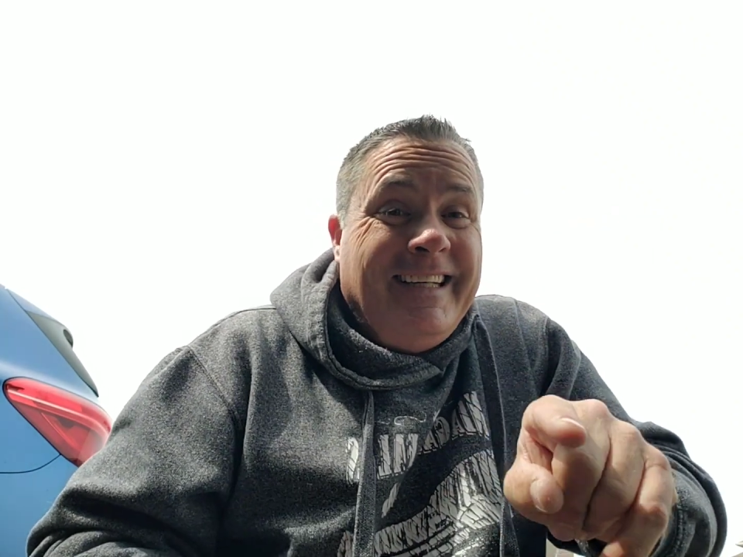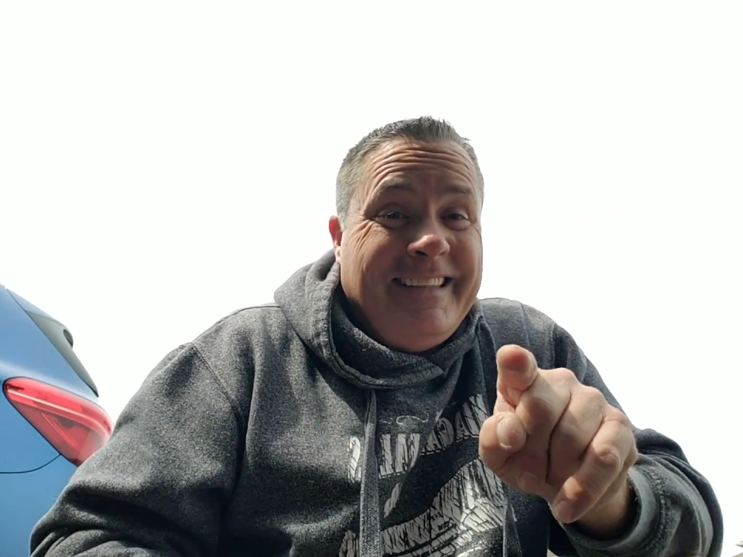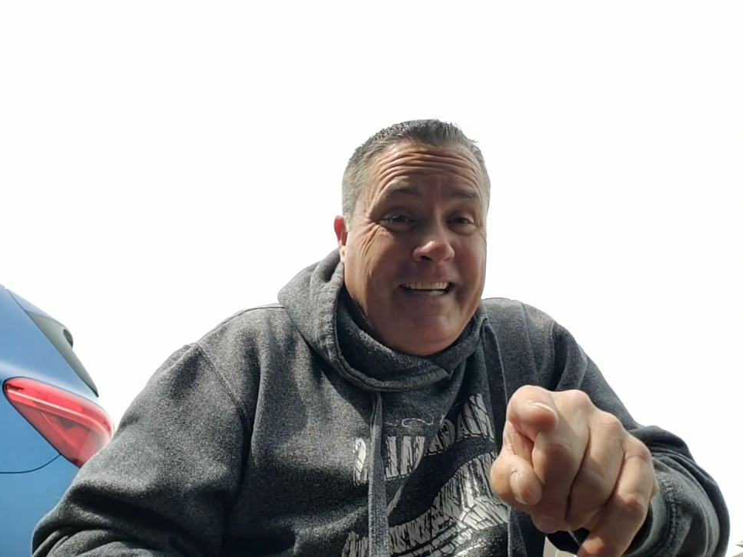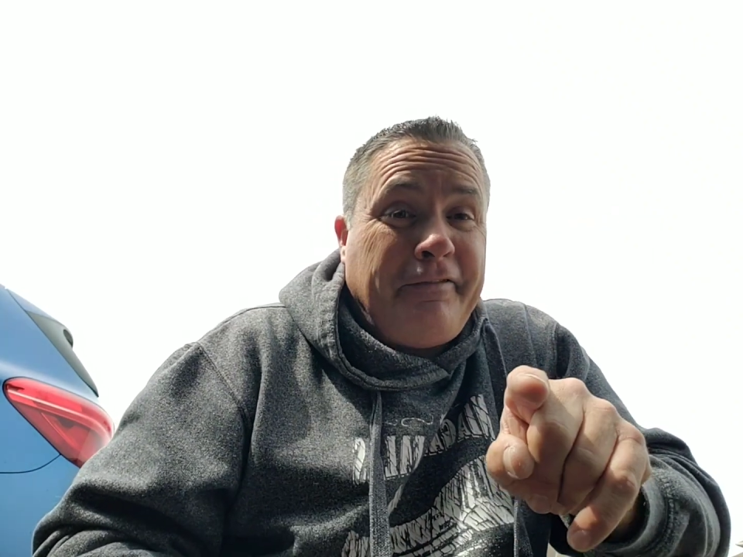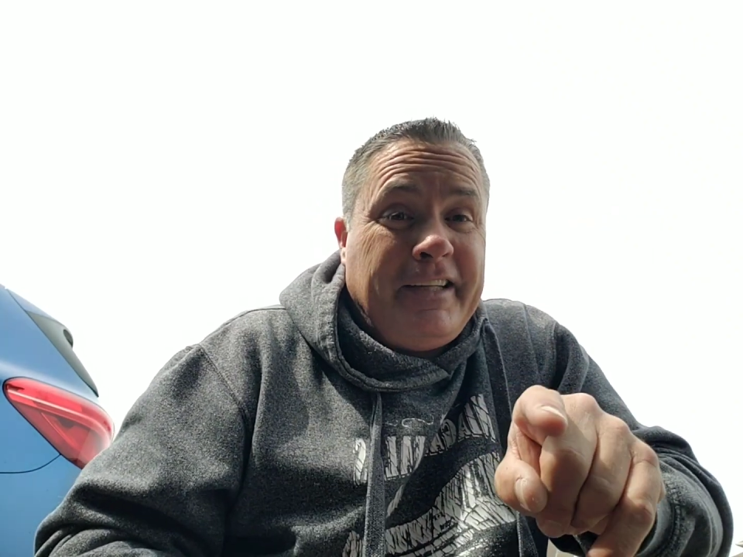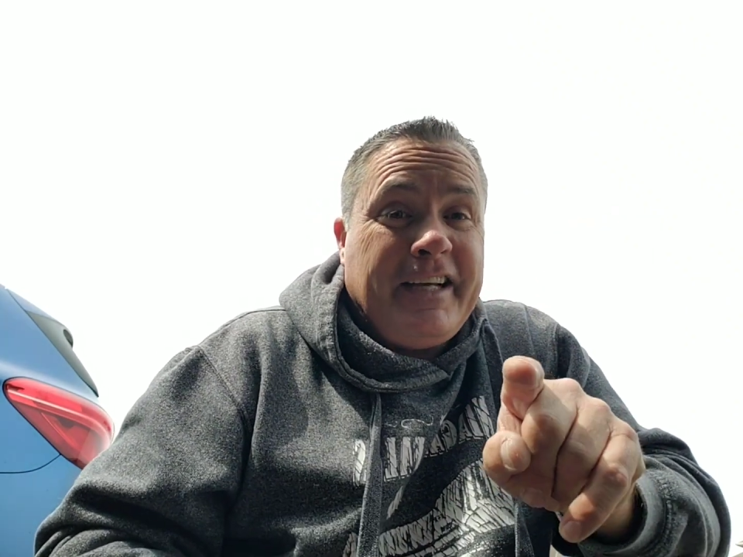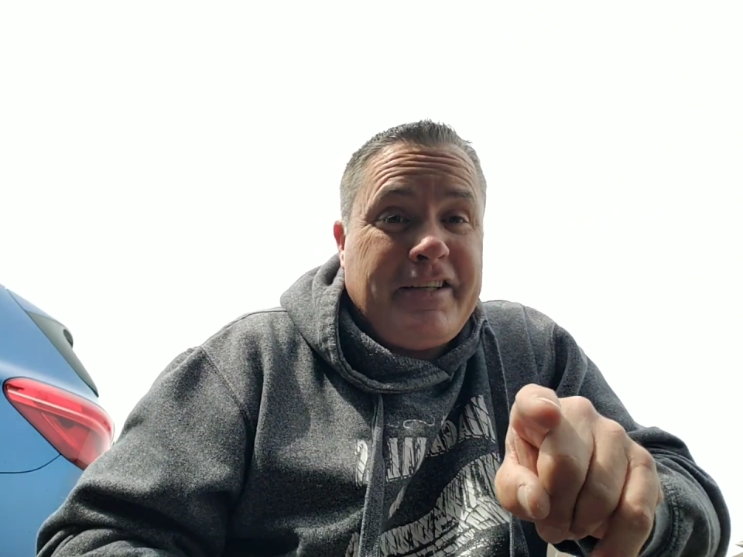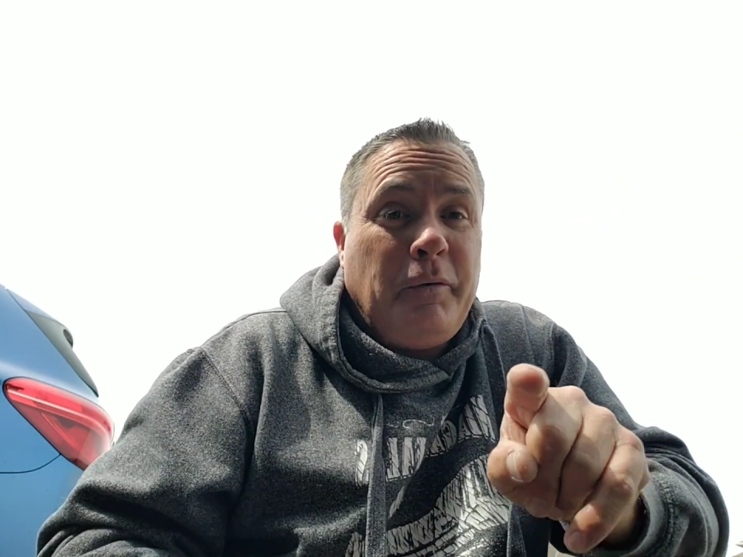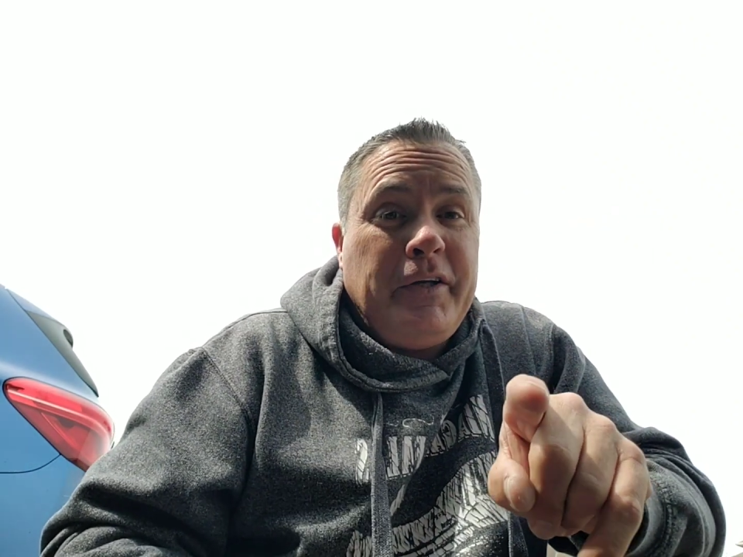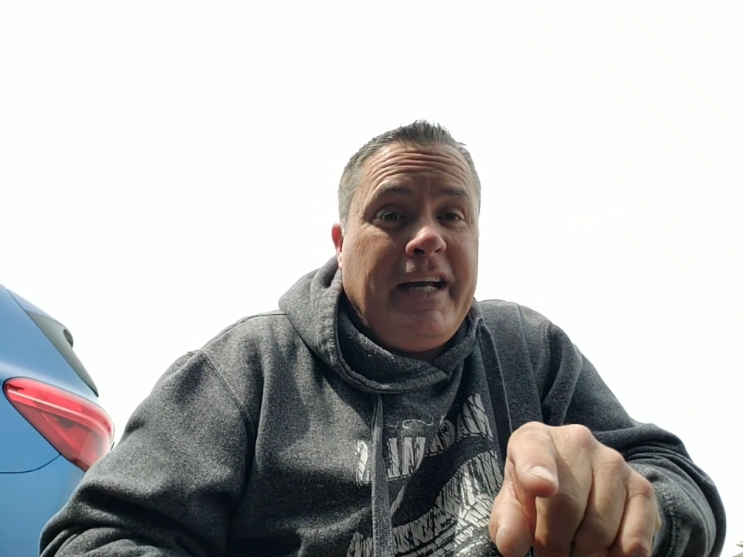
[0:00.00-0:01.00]
definitely, I
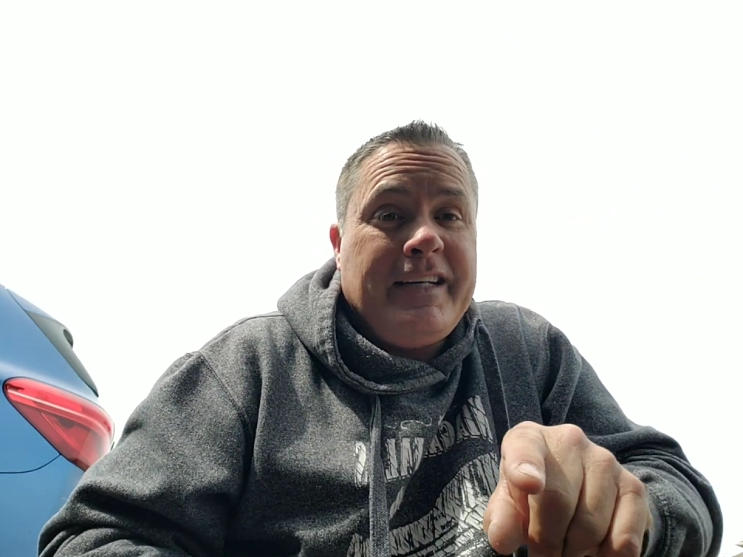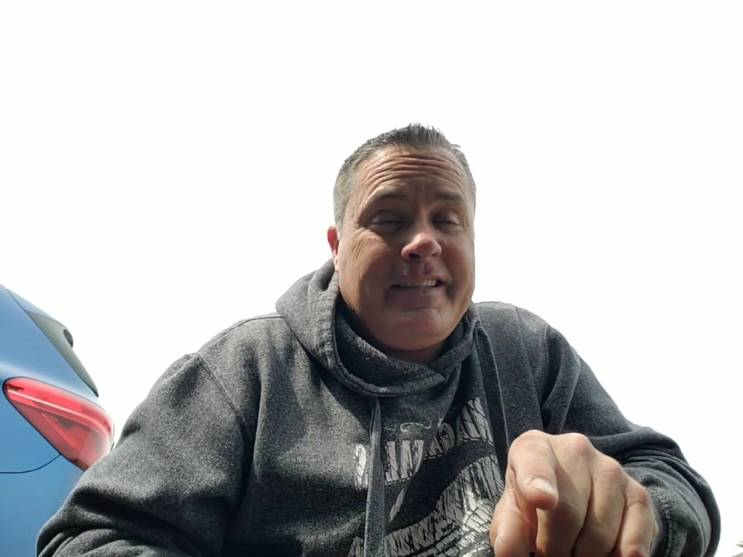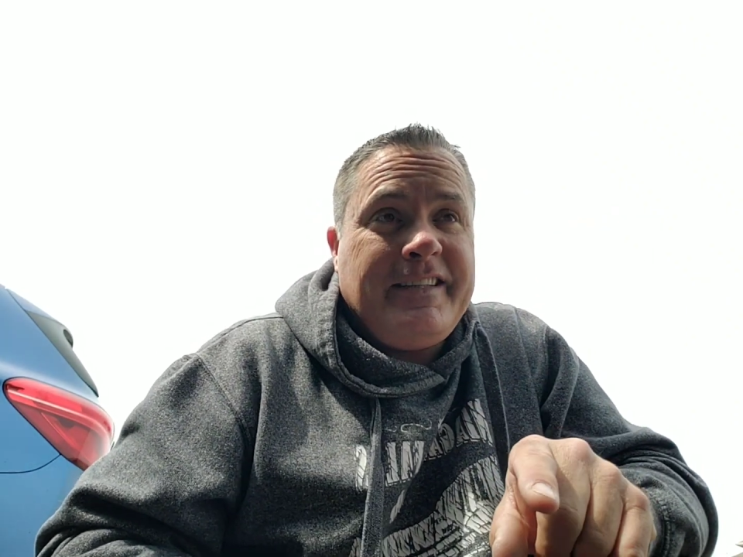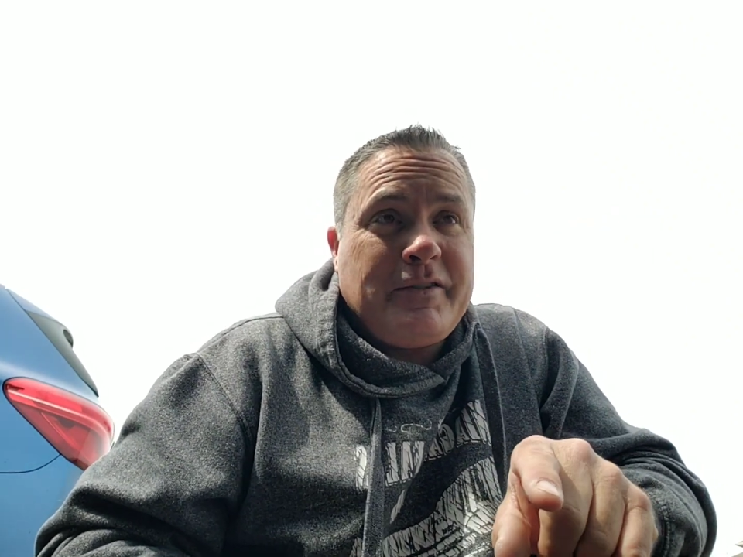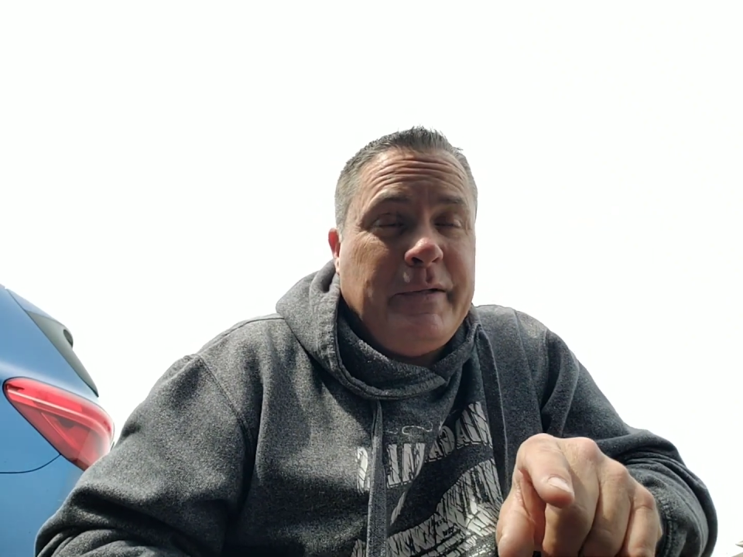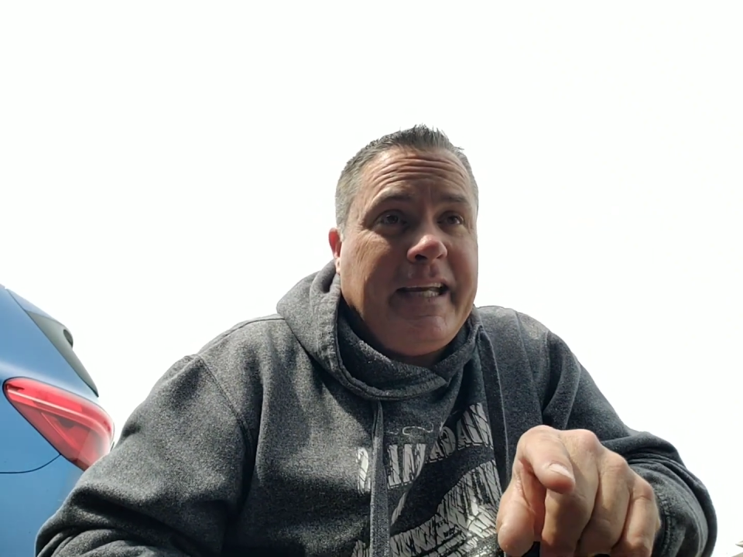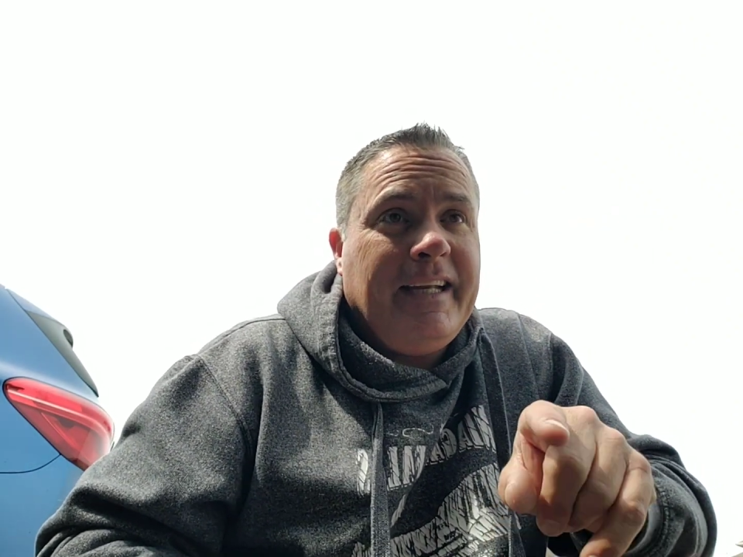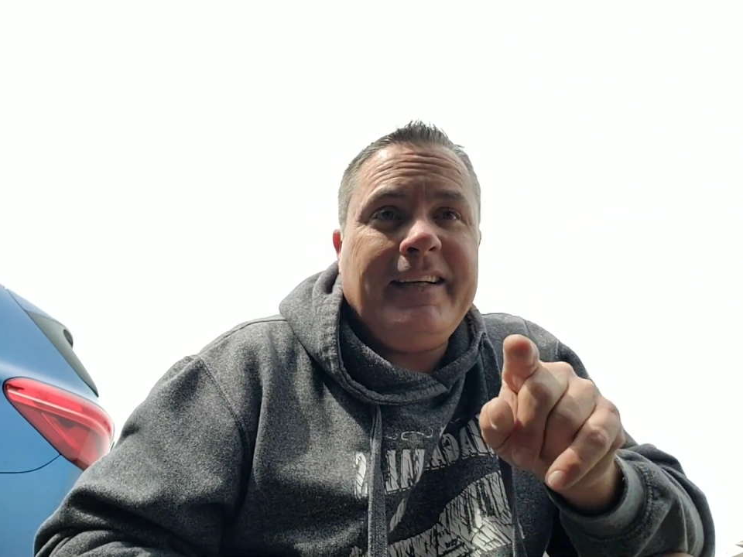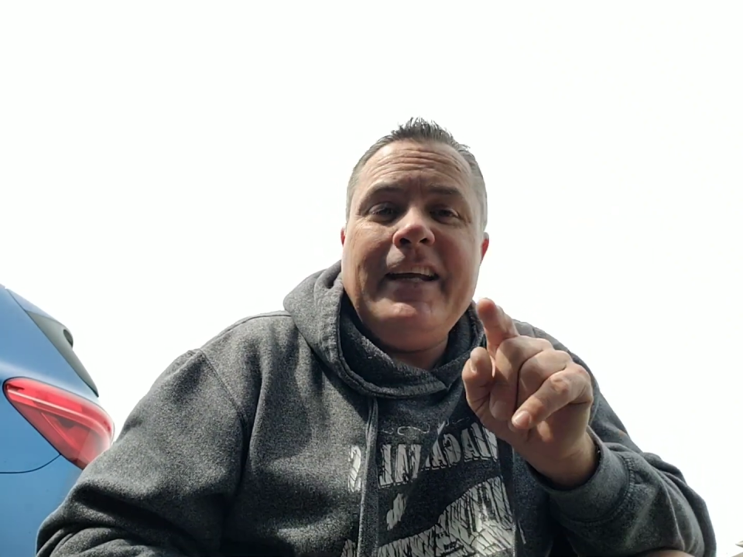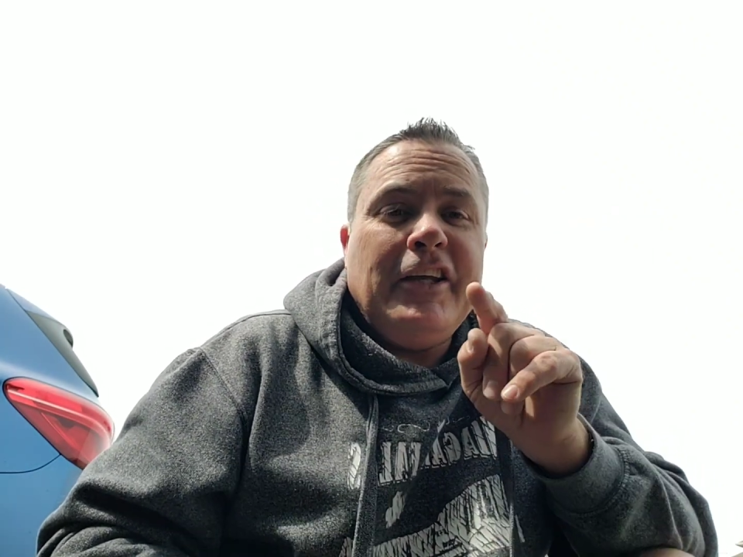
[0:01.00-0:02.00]
saw what you guys did this weekend.